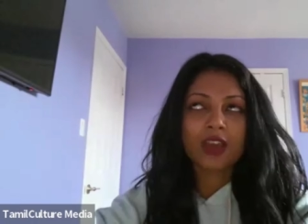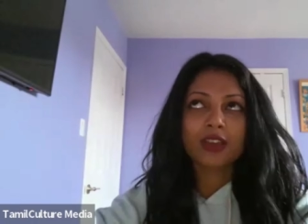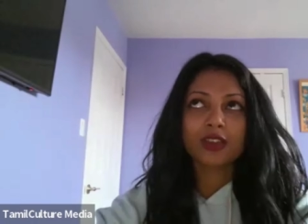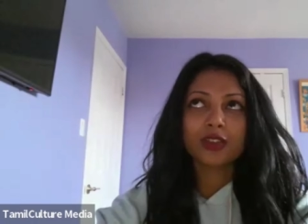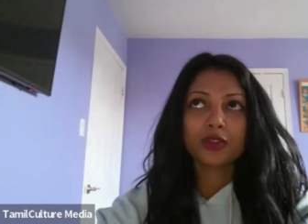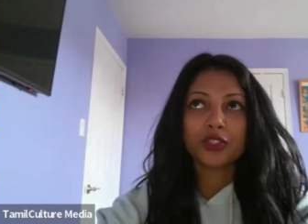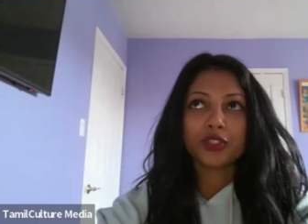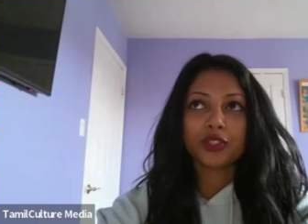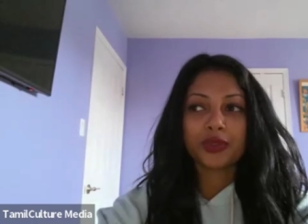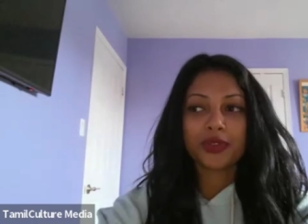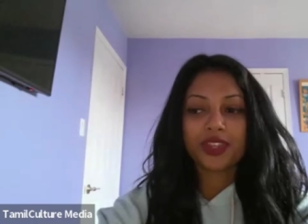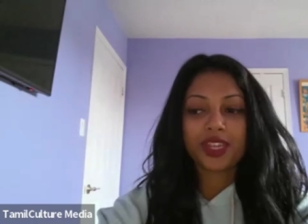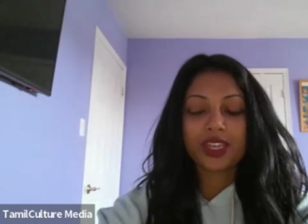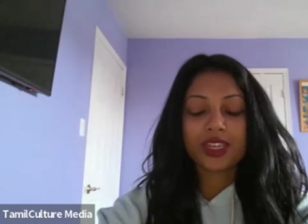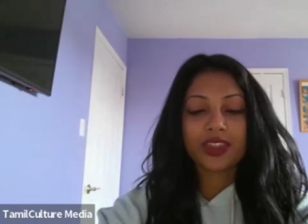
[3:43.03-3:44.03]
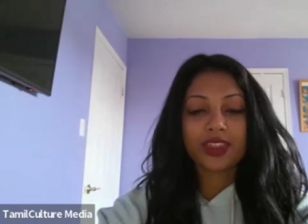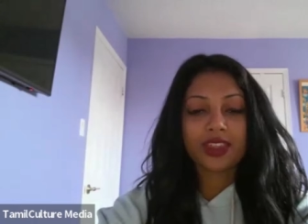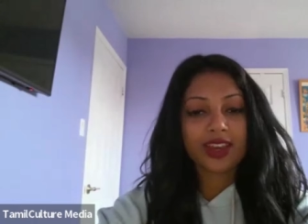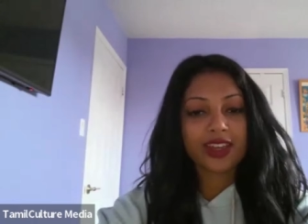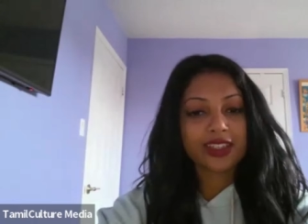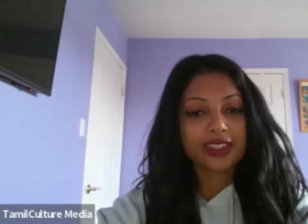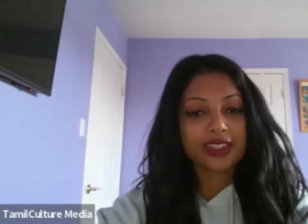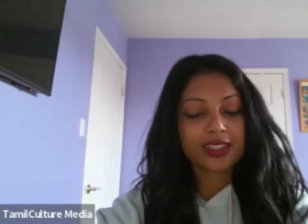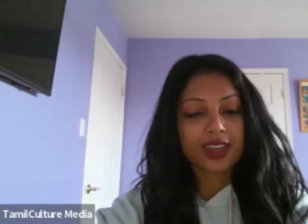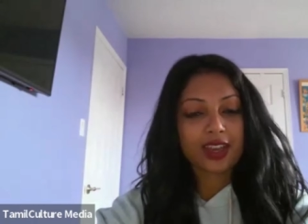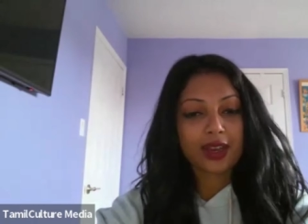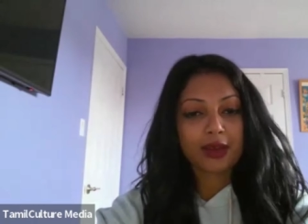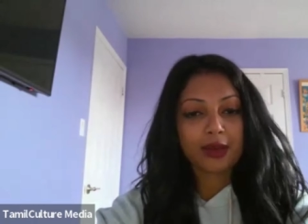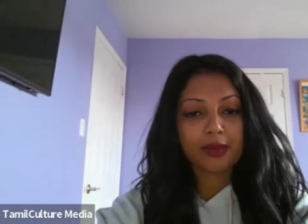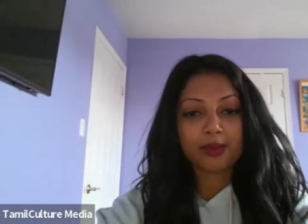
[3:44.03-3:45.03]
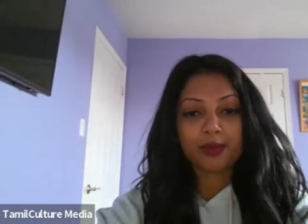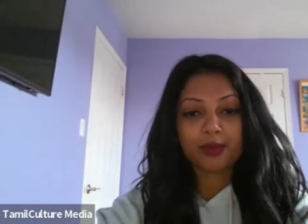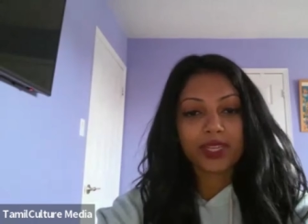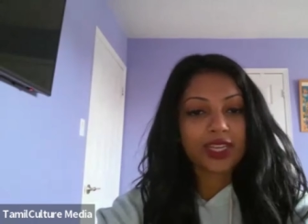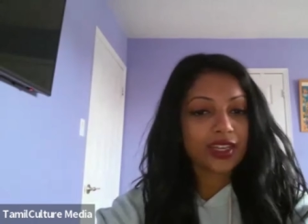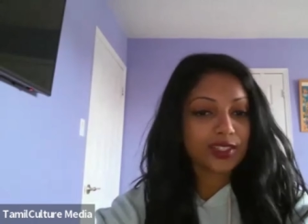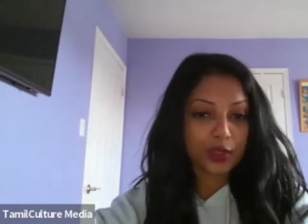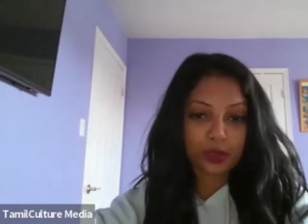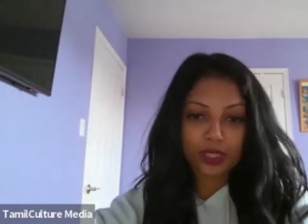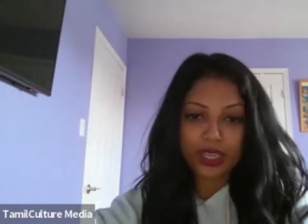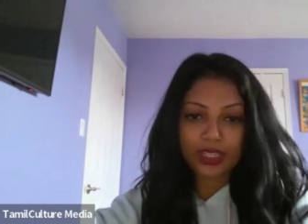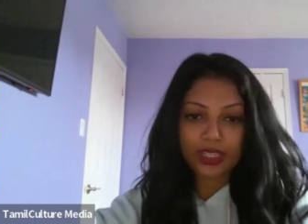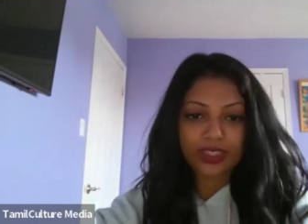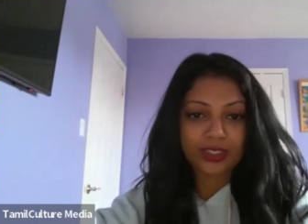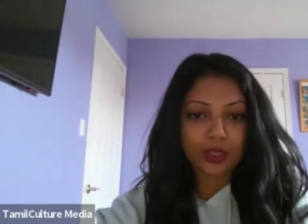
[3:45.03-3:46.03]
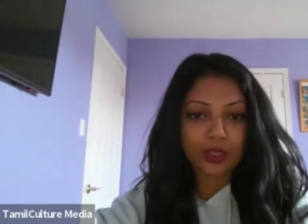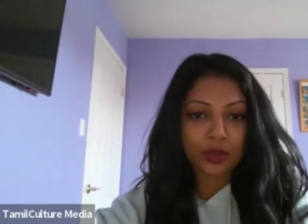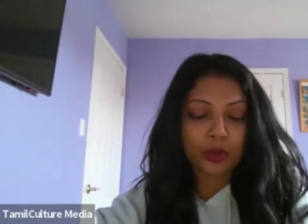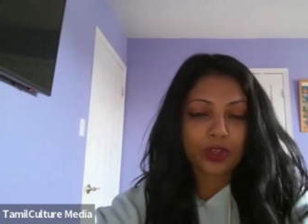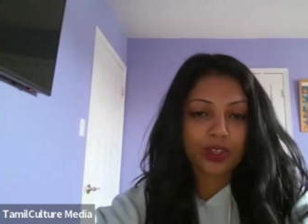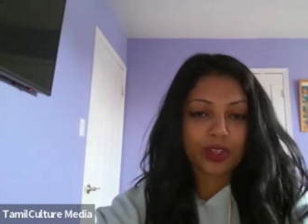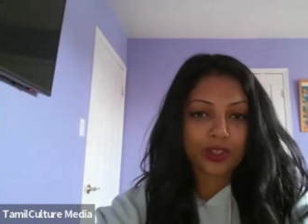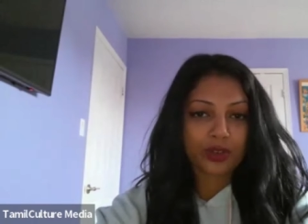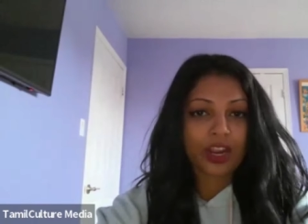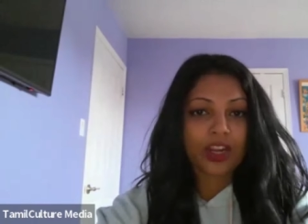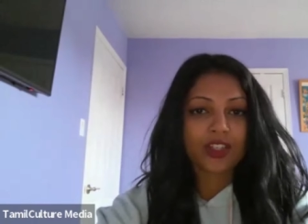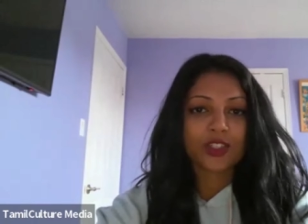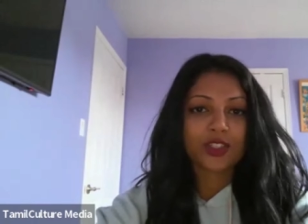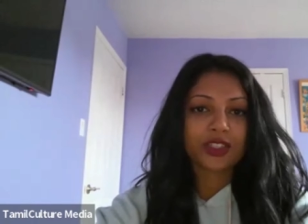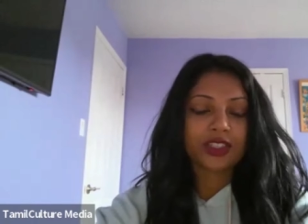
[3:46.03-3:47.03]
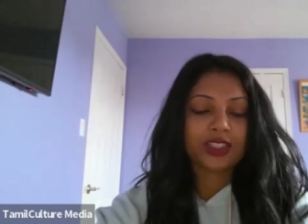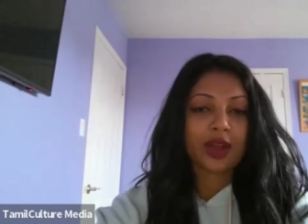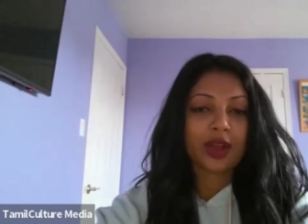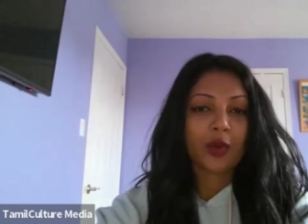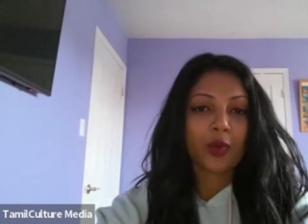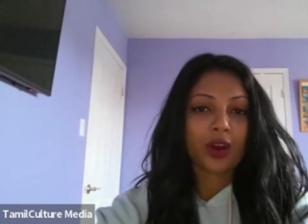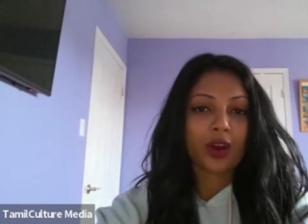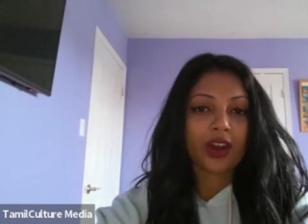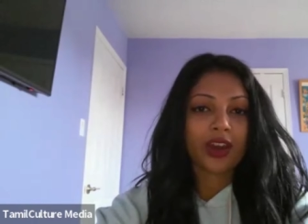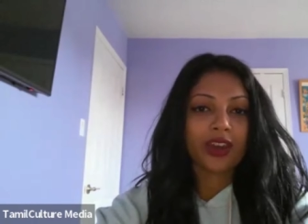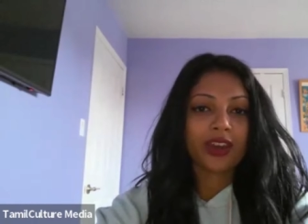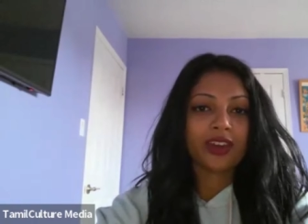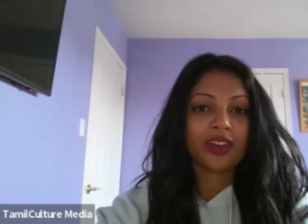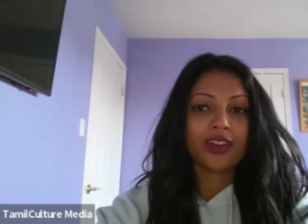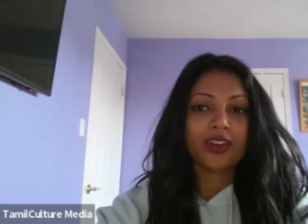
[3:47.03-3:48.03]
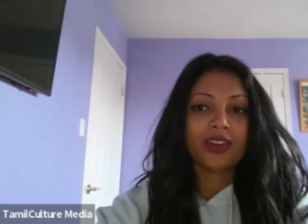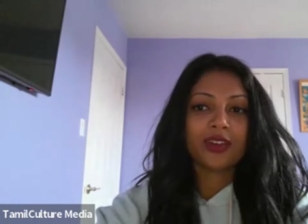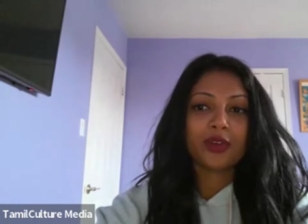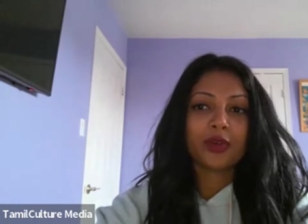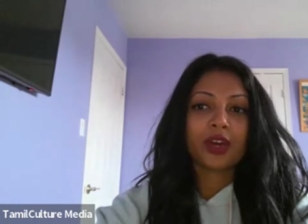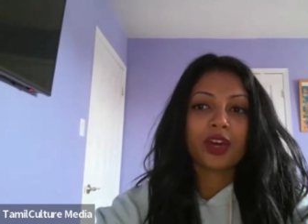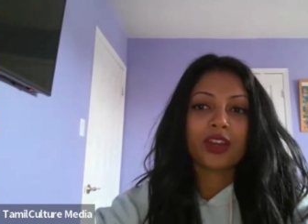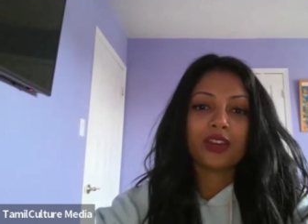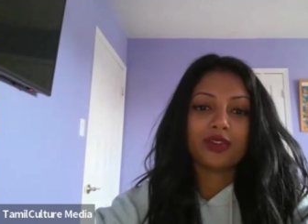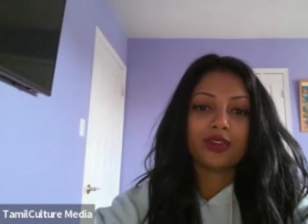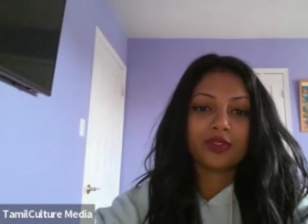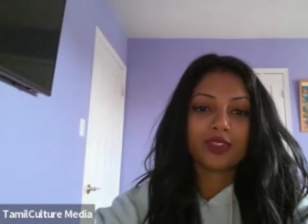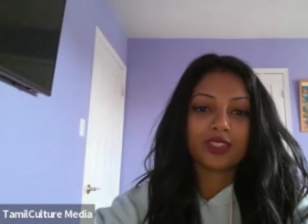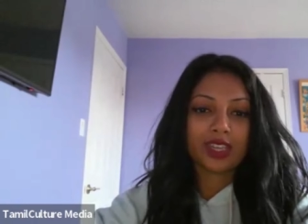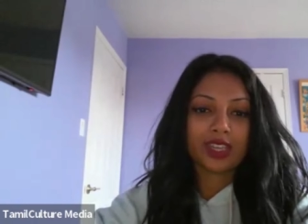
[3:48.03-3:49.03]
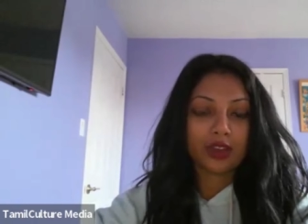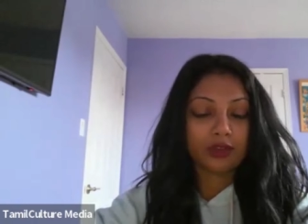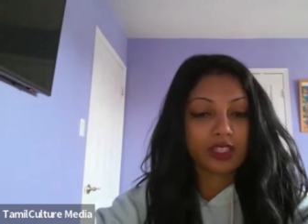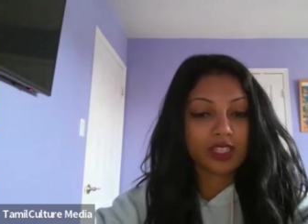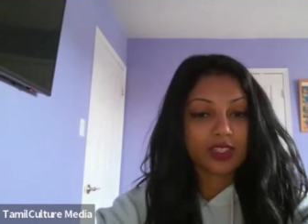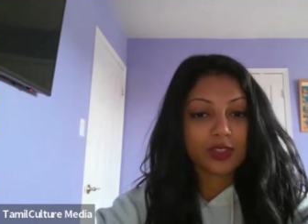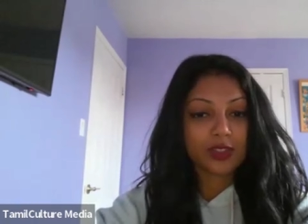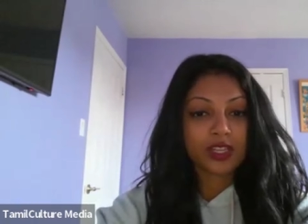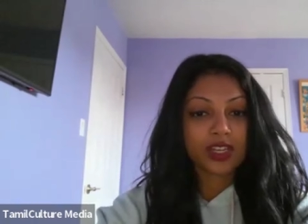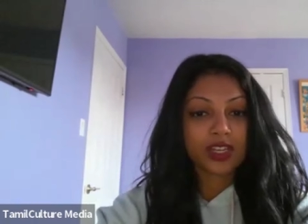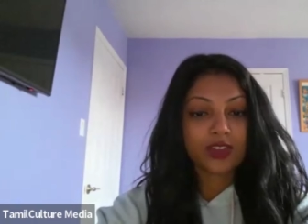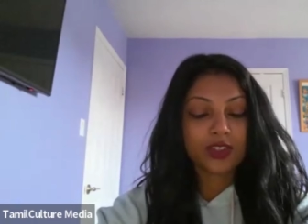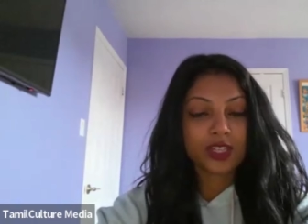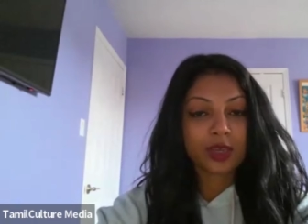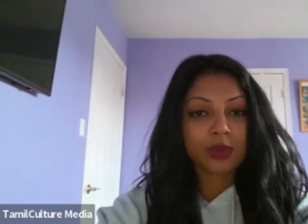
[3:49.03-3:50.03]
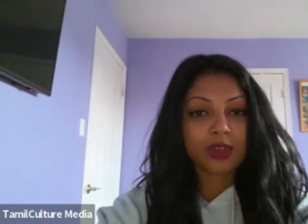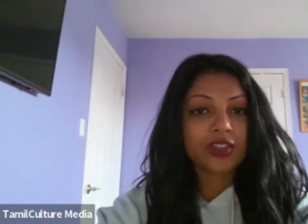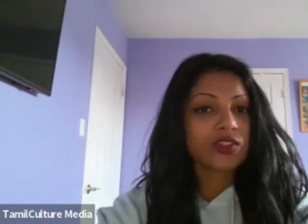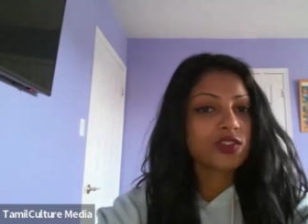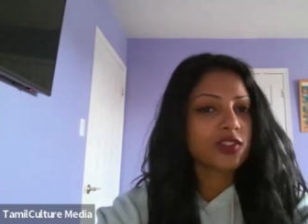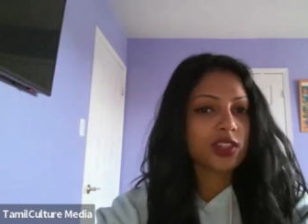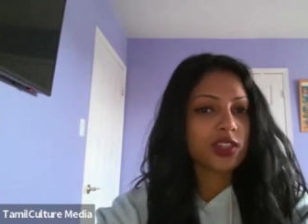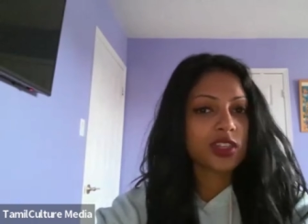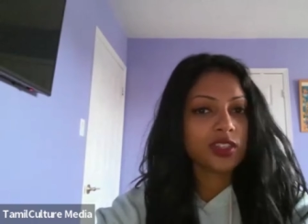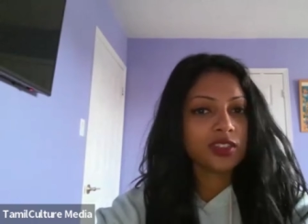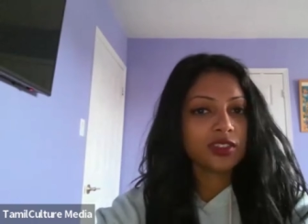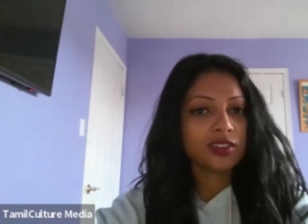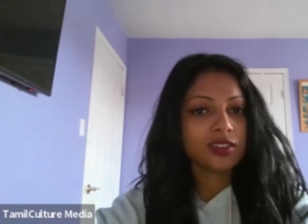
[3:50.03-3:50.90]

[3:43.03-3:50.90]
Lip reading: So do you think that because you like this human interaction, is that why you kind of delved into the entertainment industry?